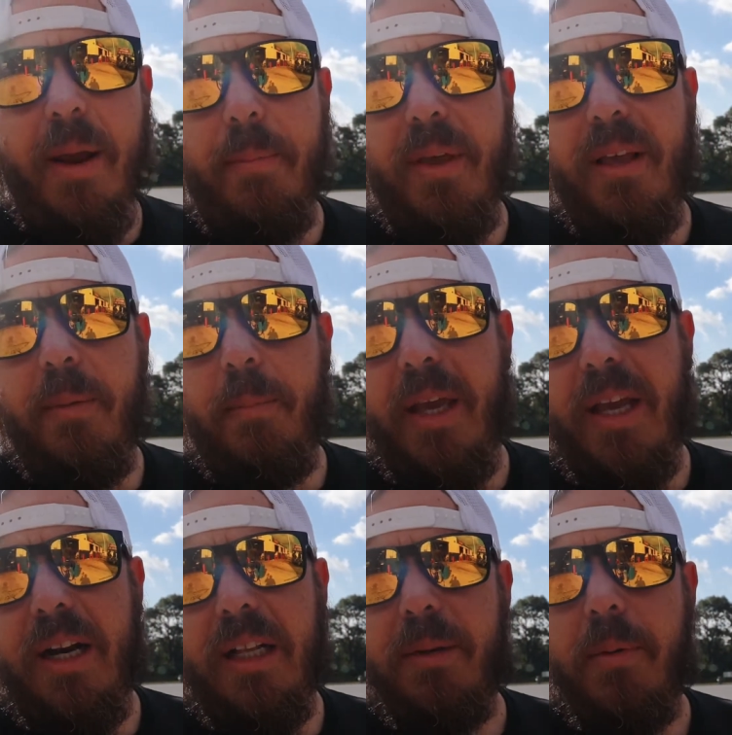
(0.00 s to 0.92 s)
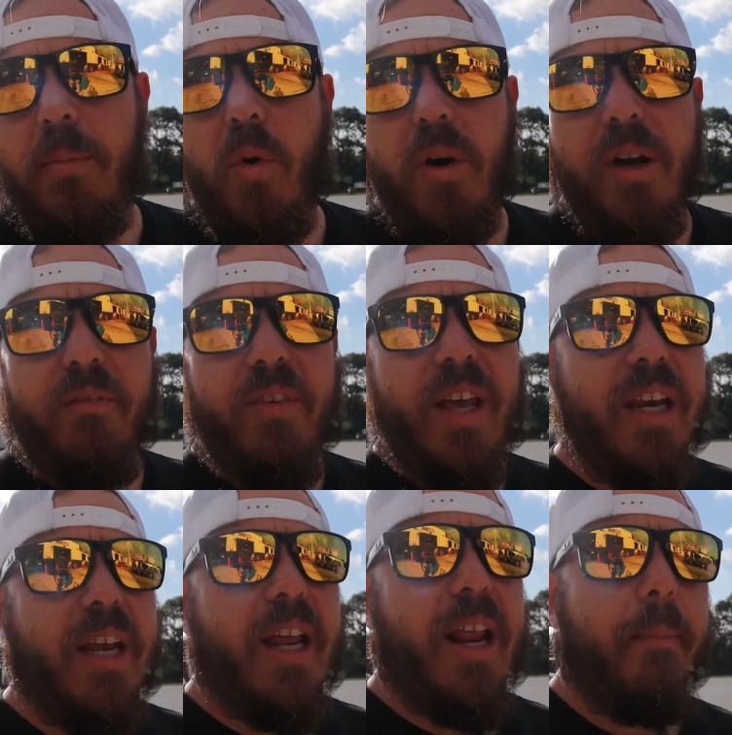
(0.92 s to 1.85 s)
of be, being a little bit more
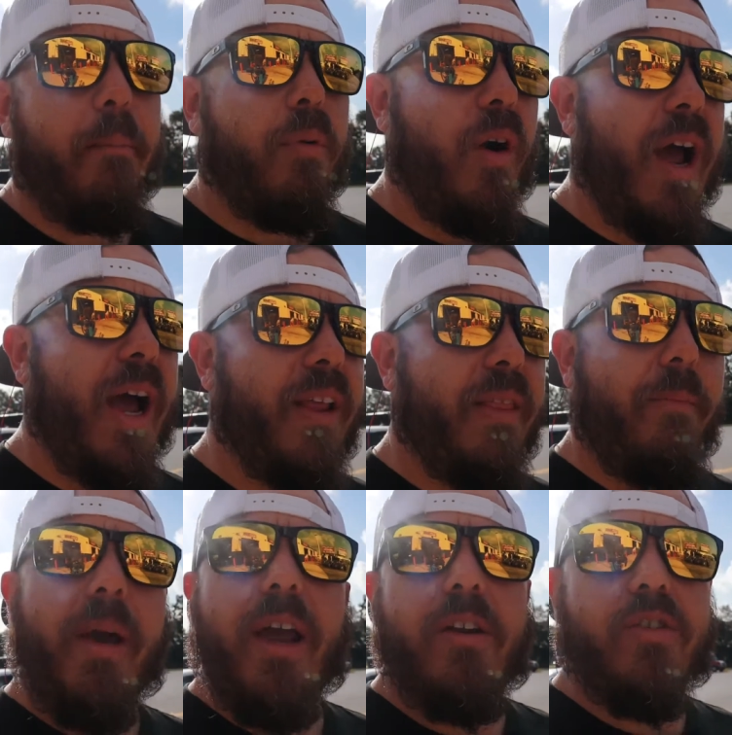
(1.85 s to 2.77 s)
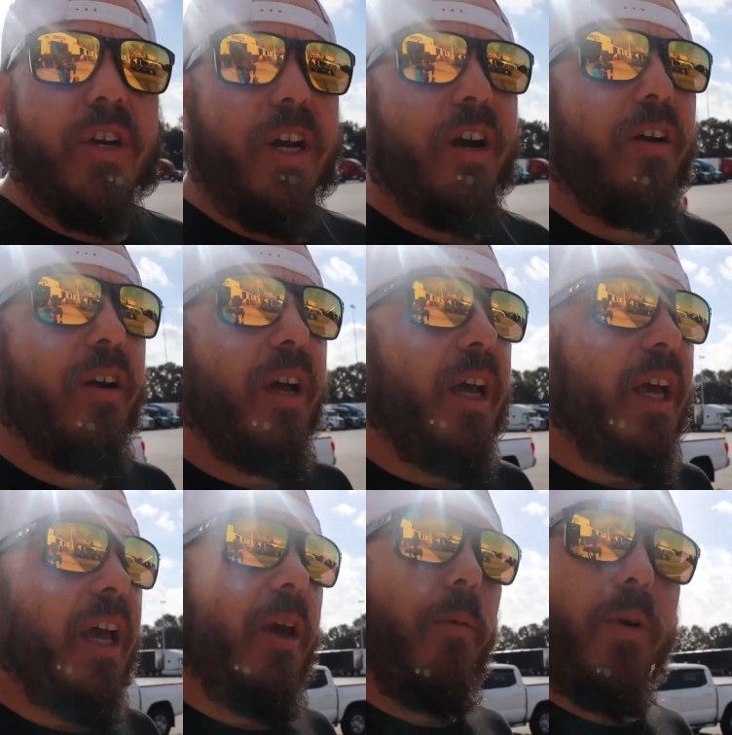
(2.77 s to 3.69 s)
convenient. And Brian, the manager here,
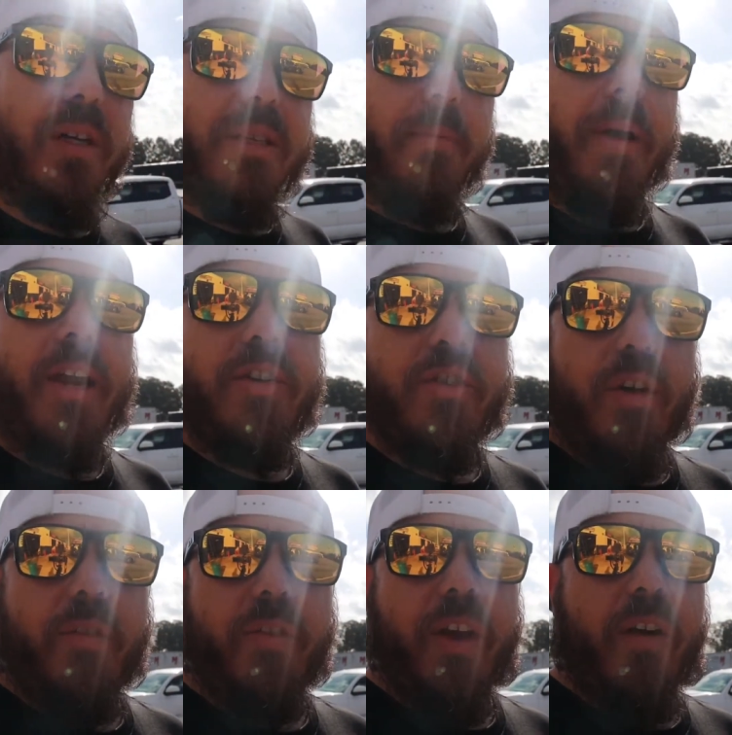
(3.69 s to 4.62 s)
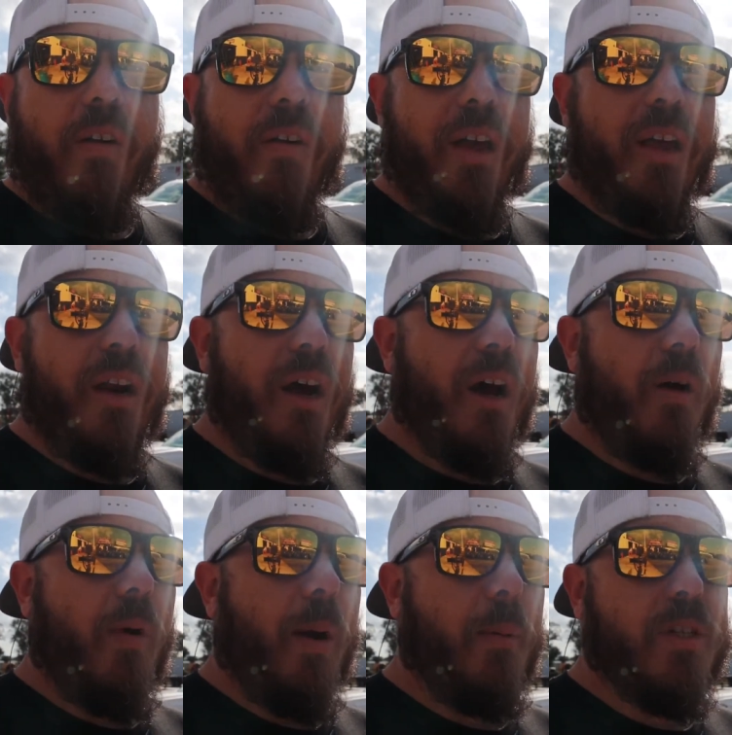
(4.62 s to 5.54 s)
he was the manager over there in uh,
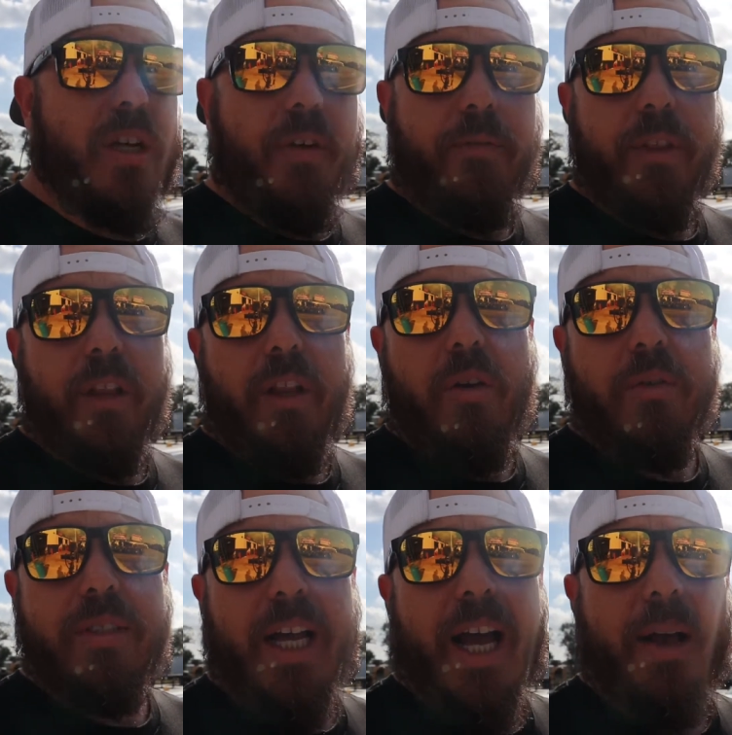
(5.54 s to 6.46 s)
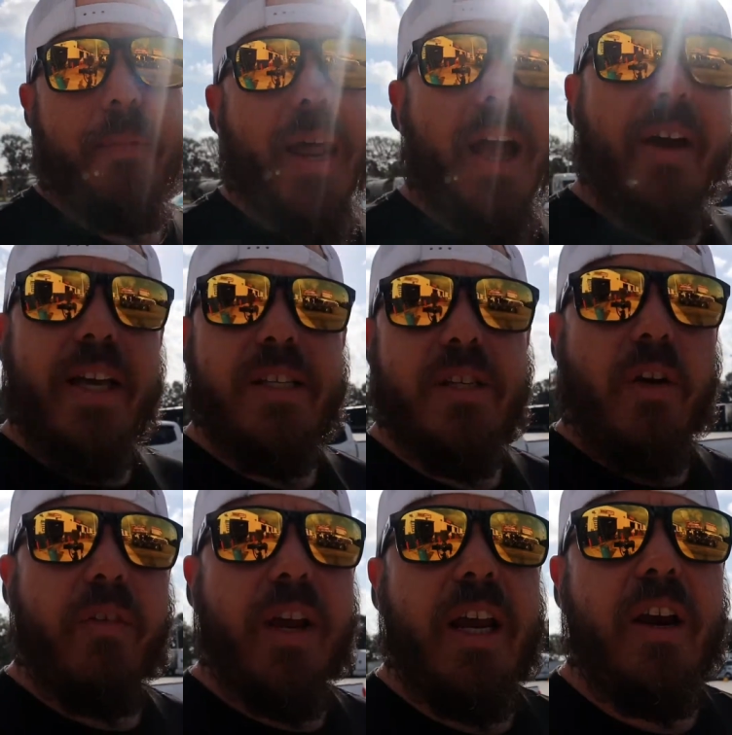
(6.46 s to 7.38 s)
Robertsdale for the longest time. Now he's
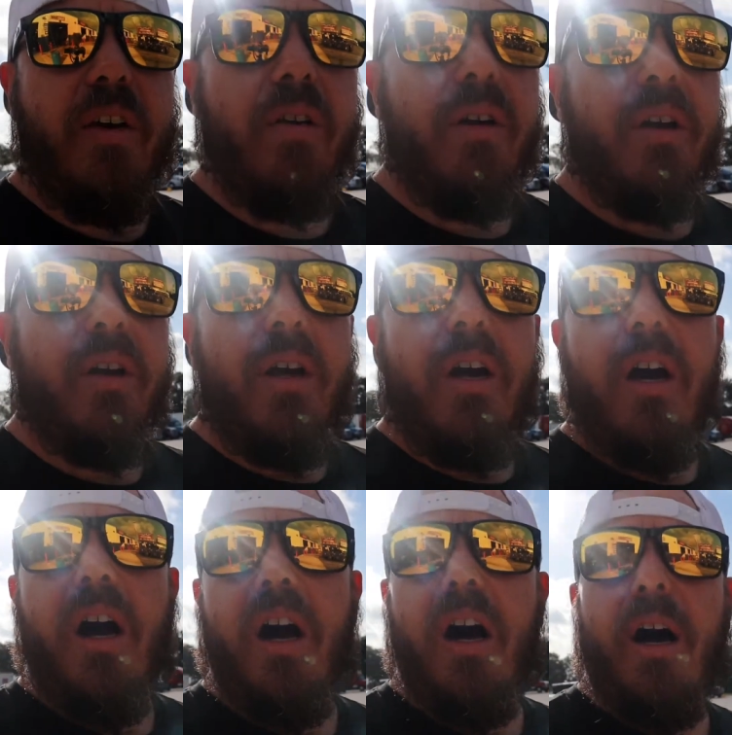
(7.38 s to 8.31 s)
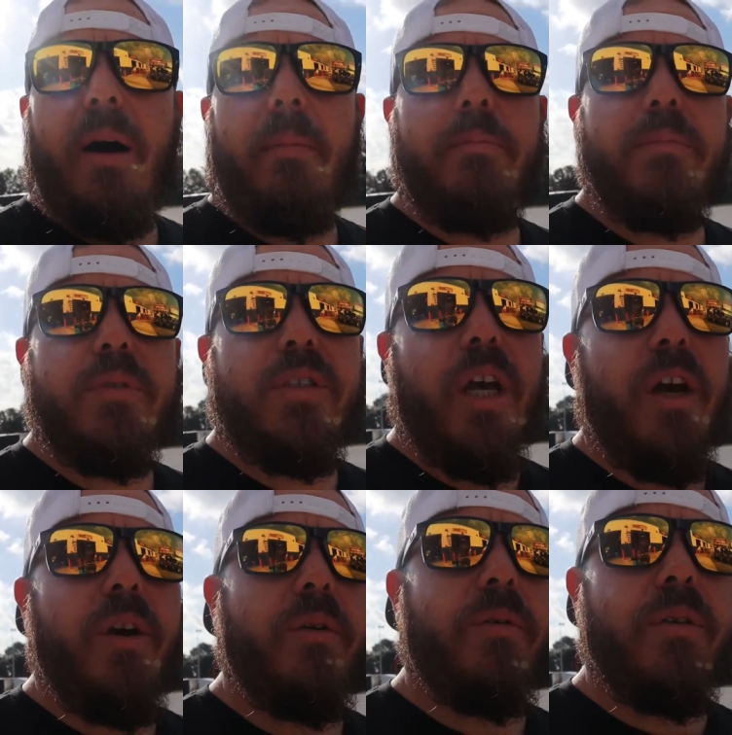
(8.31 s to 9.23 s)
over here. Um,
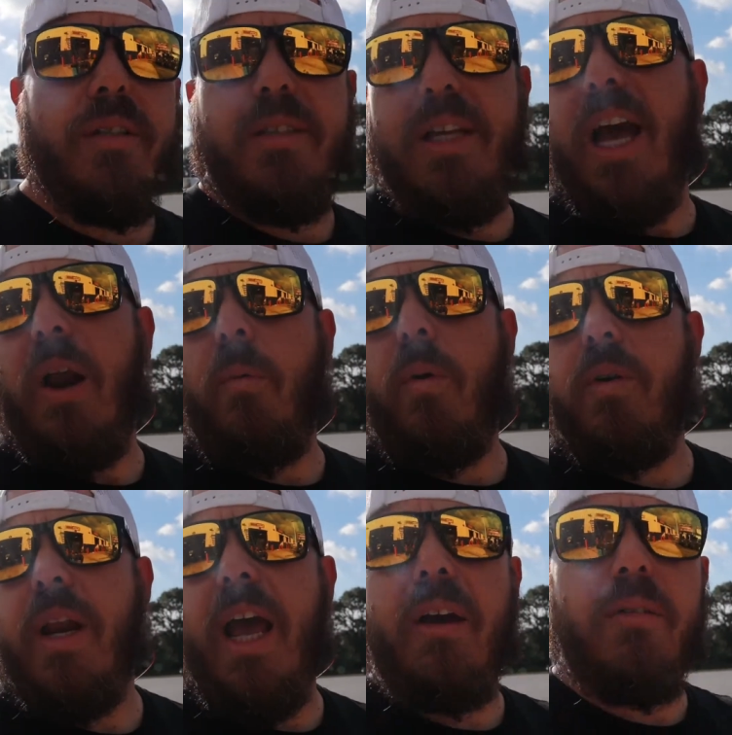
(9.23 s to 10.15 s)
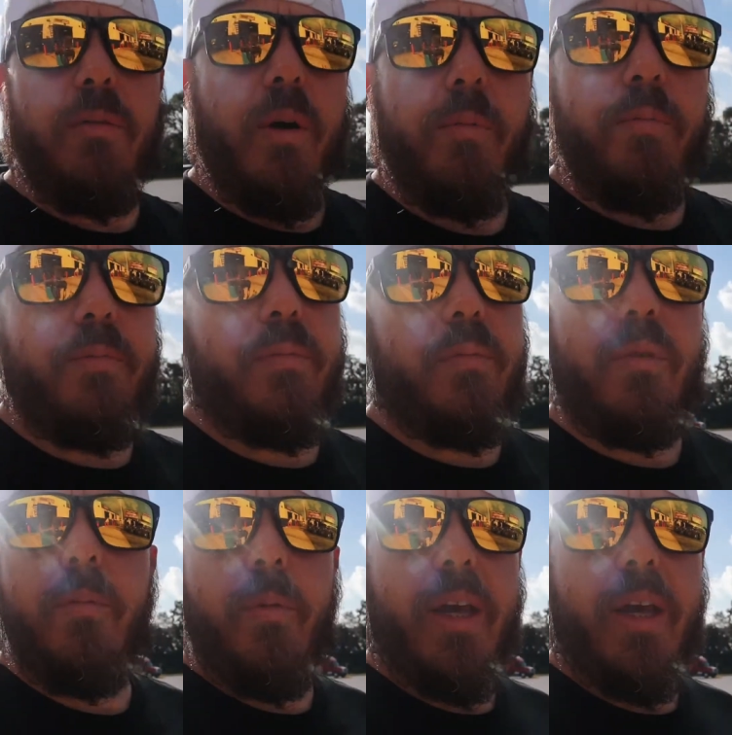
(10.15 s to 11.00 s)
so it's kind of worked out where we